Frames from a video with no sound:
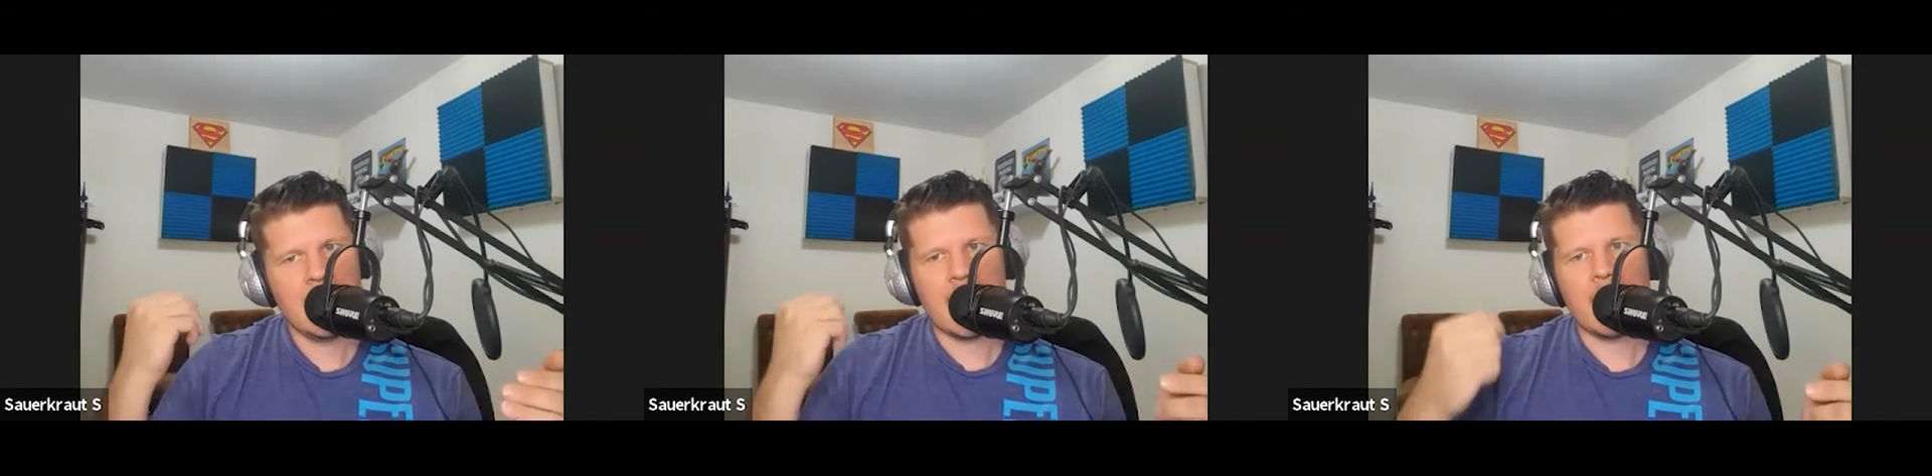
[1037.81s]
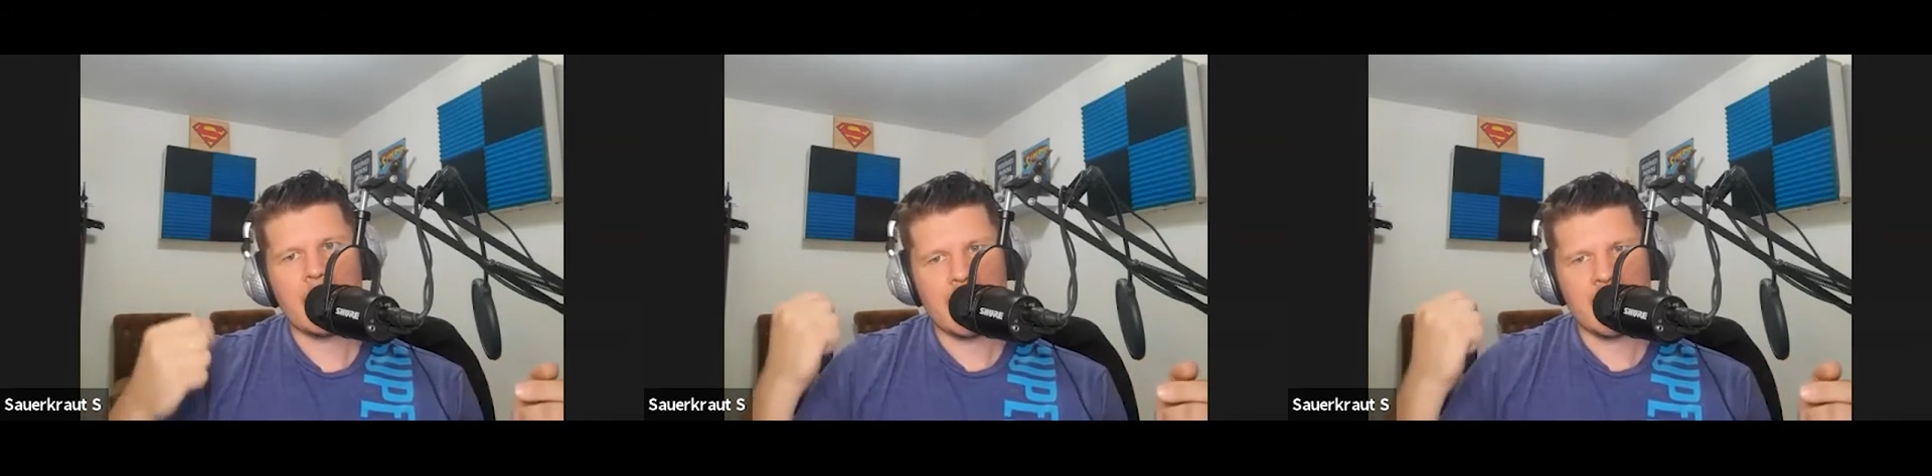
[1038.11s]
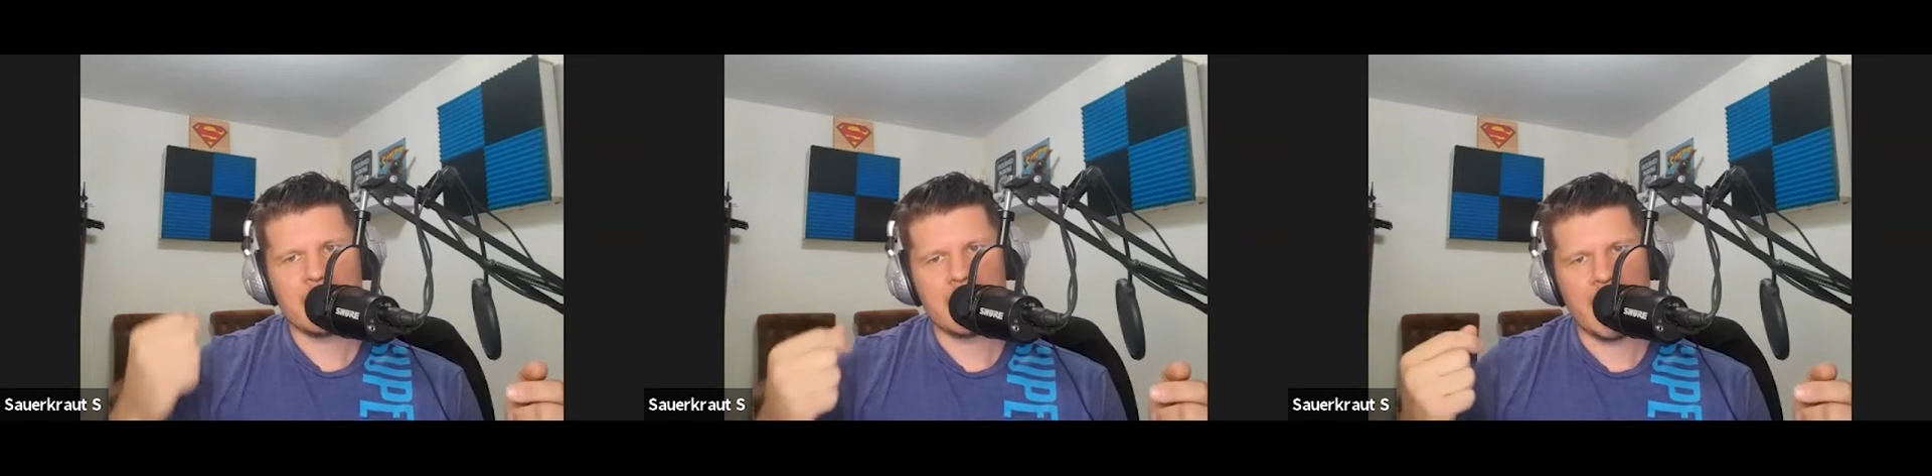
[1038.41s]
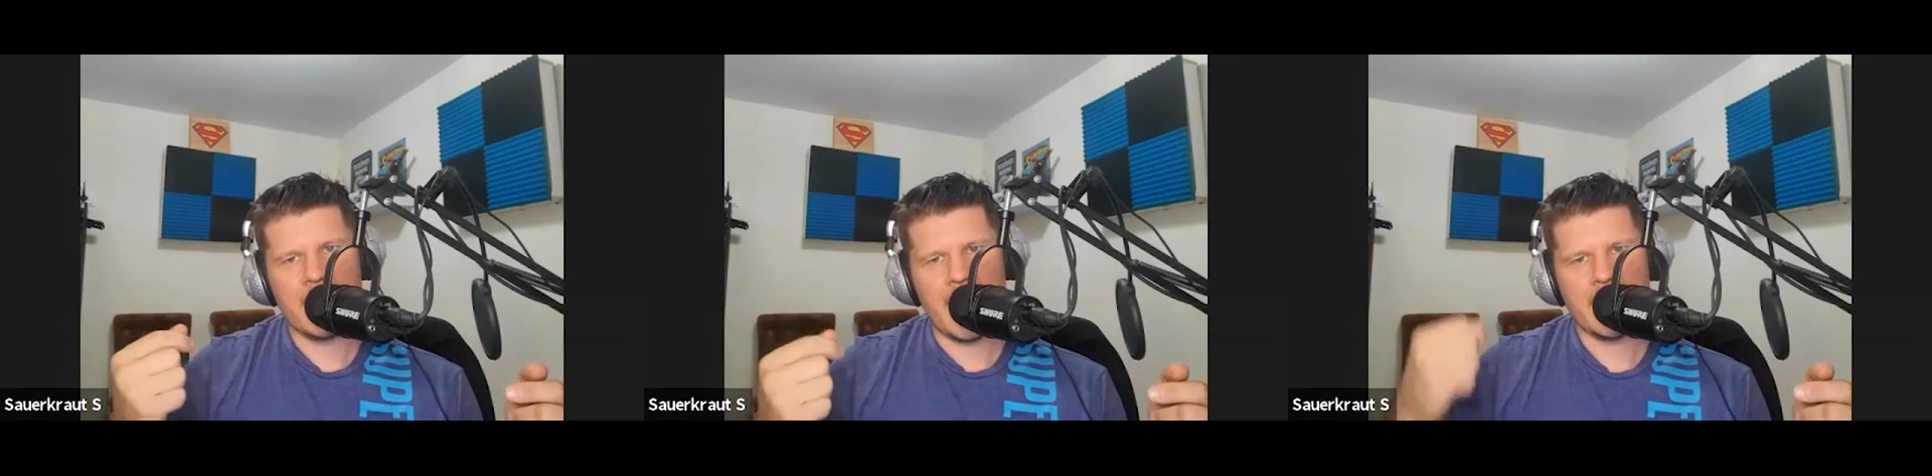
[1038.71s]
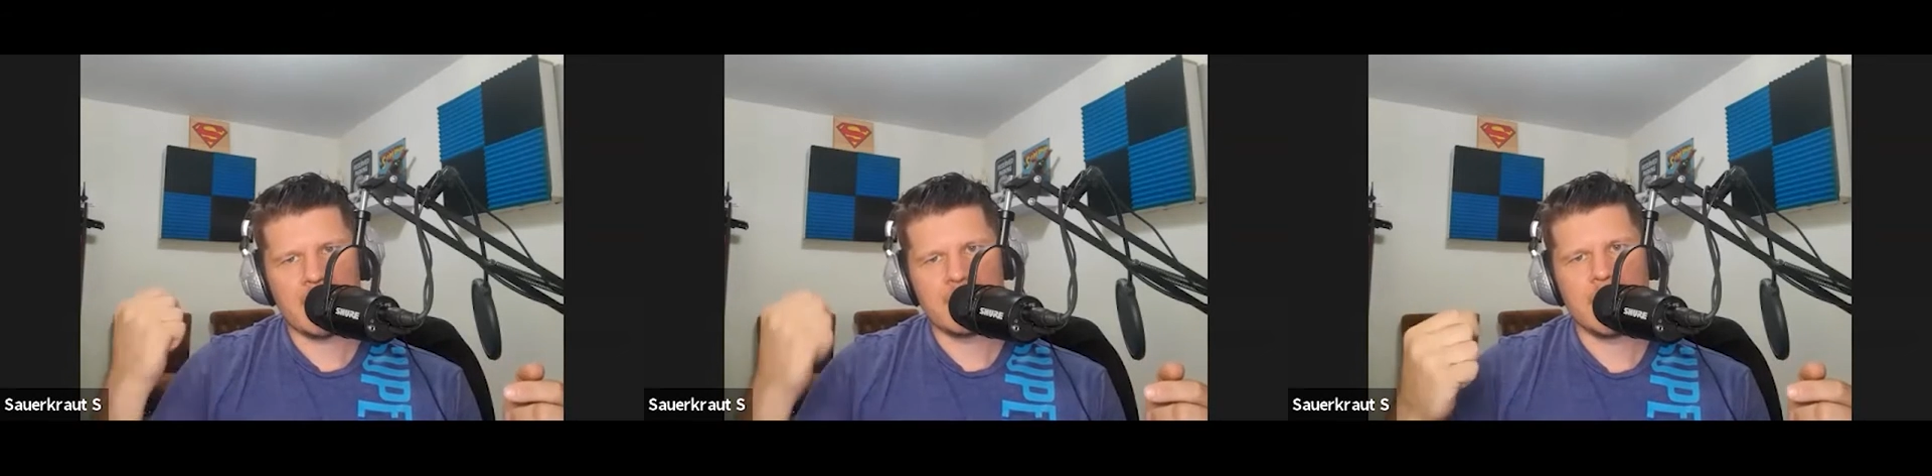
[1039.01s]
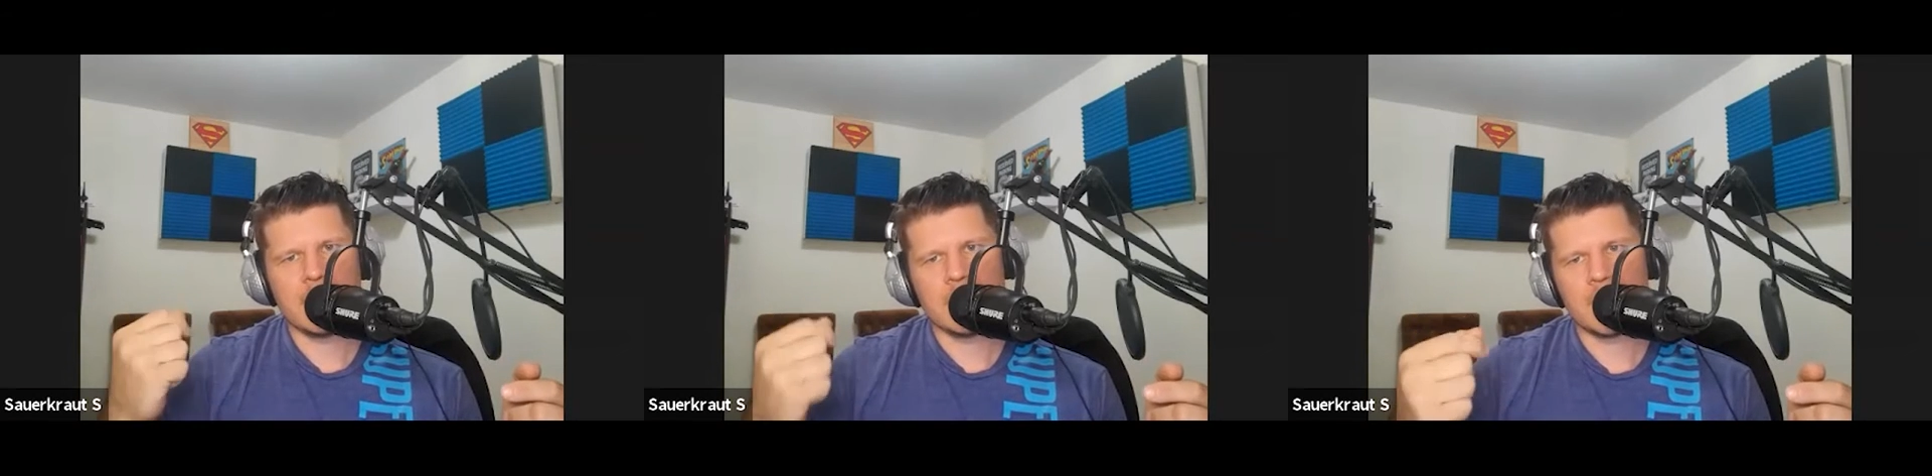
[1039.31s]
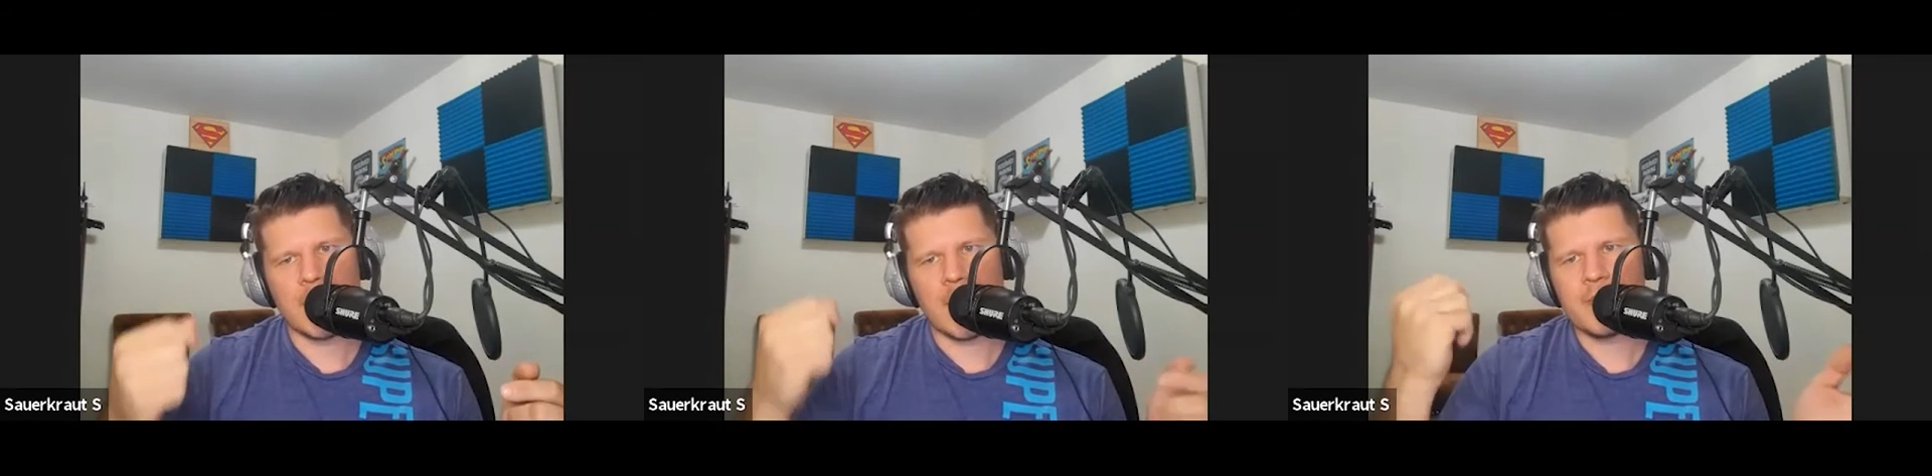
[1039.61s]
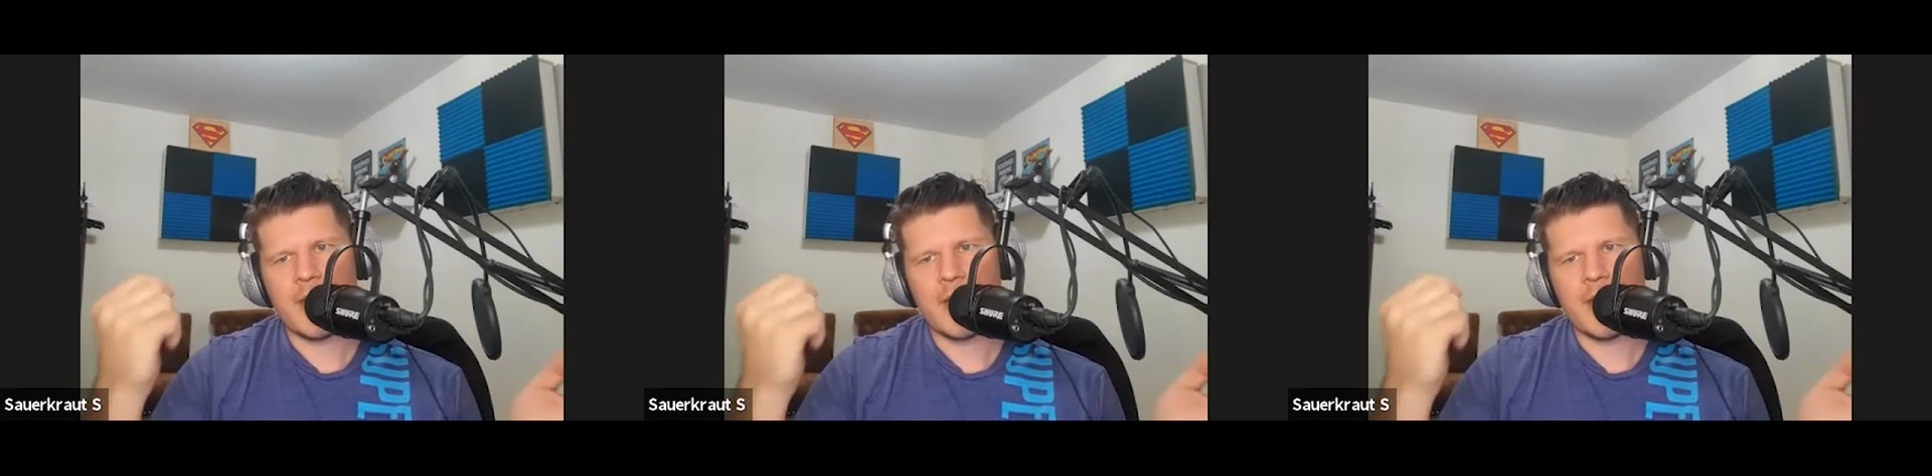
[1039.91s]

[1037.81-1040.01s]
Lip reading: Now that you've done that, you've done your job.